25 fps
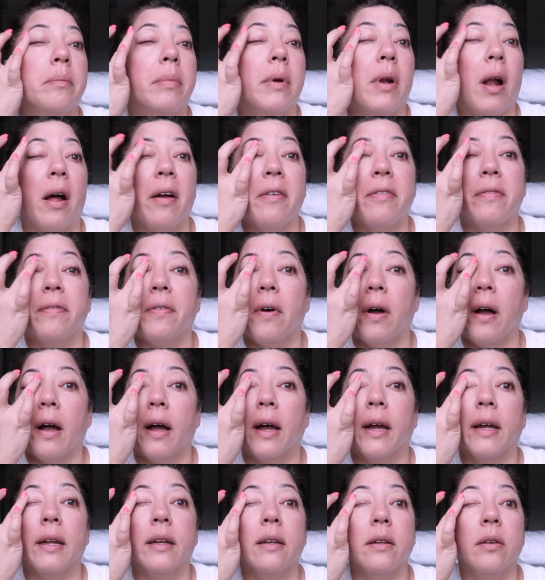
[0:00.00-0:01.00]
But I
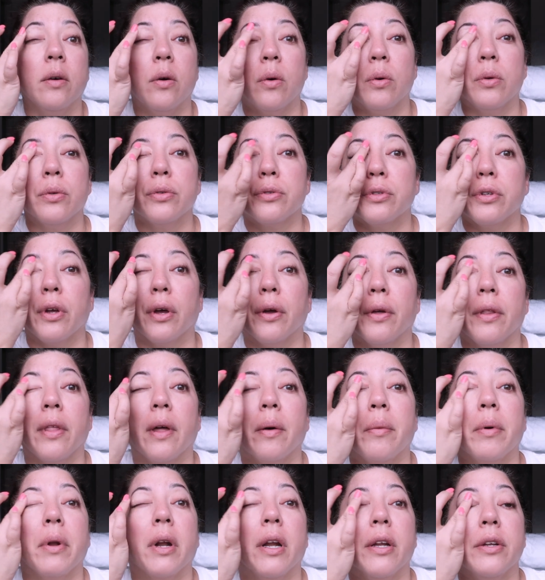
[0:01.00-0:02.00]
find also
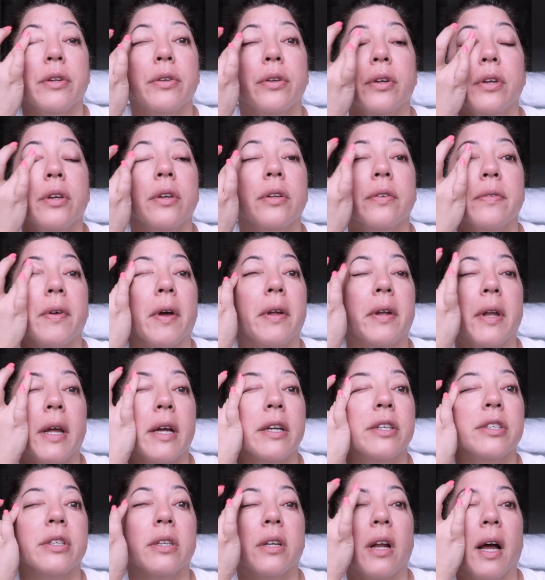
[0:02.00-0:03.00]
that when I do use
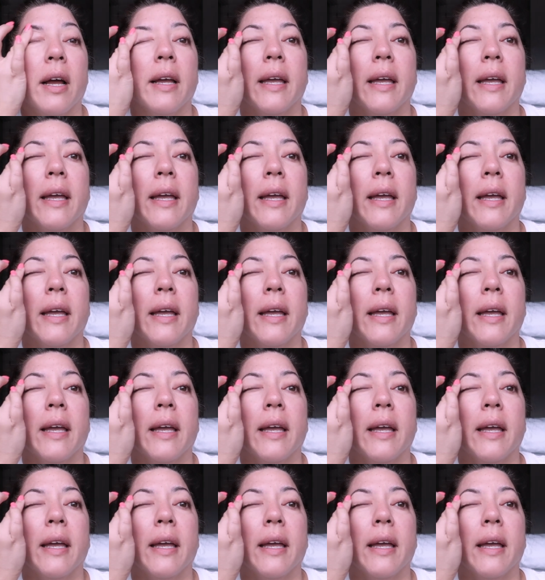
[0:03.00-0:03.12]
foundation,